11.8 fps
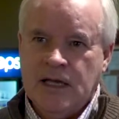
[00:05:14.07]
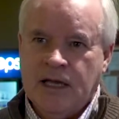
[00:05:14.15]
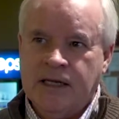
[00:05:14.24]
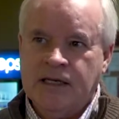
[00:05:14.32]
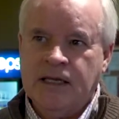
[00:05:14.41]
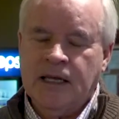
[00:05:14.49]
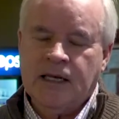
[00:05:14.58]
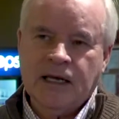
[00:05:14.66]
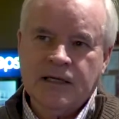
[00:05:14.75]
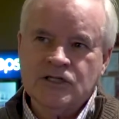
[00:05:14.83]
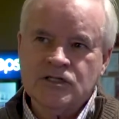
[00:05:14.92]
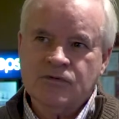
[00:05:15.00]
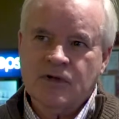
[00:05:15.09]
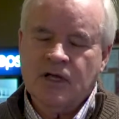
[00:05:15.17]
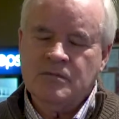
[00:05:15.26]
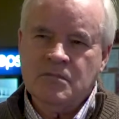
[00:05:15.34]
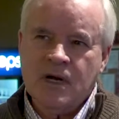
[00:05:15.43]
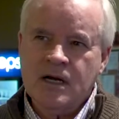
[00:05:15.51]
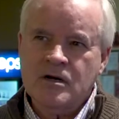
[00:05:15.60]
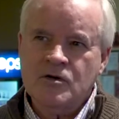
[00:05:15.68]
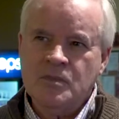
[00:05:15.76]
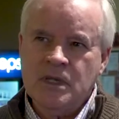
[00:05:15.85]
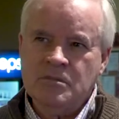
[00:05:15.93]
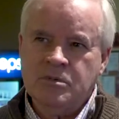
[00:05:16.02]
And again, I just admire
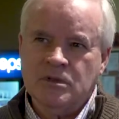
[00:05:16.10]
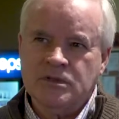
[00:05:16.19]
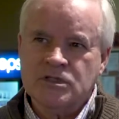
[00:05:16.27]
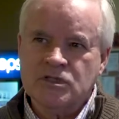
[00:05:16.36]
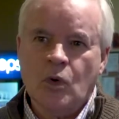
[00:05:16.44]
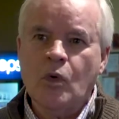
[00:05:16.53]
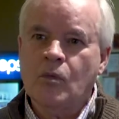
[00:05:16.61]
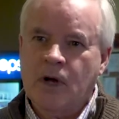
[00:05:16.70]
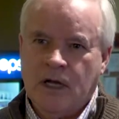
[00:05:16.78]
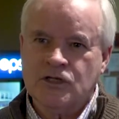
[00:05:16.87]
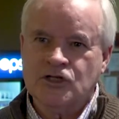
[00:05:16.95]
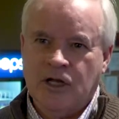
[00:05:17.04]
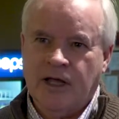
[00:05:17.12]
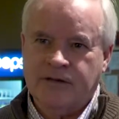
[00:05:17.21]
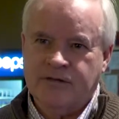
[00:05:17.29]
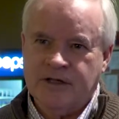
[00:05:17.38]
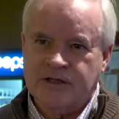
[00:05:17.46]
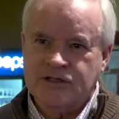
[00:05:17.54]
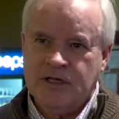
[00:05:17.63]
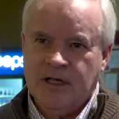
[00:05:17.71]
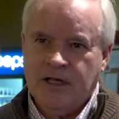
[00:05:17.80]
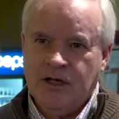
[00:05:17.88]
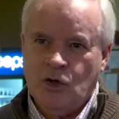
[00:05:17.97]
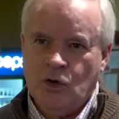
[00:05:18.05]
people so much like this
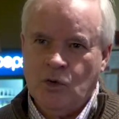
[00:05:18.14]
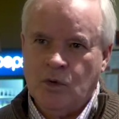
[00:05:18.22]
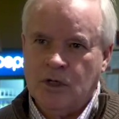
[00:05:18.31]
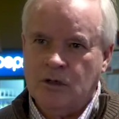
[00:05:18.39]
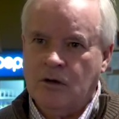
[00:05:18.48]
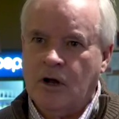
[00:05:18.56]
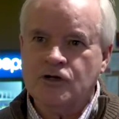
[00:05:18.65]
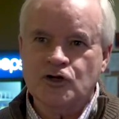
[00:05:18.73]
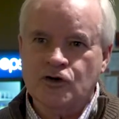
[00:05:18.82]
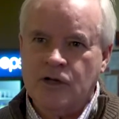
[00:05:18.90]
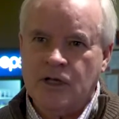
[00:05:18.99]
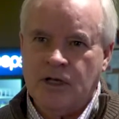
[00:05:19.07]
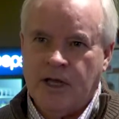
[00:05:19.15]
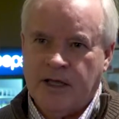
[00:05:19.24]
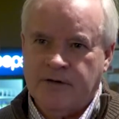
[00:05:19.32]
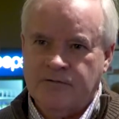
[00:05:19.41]
who were larger than life.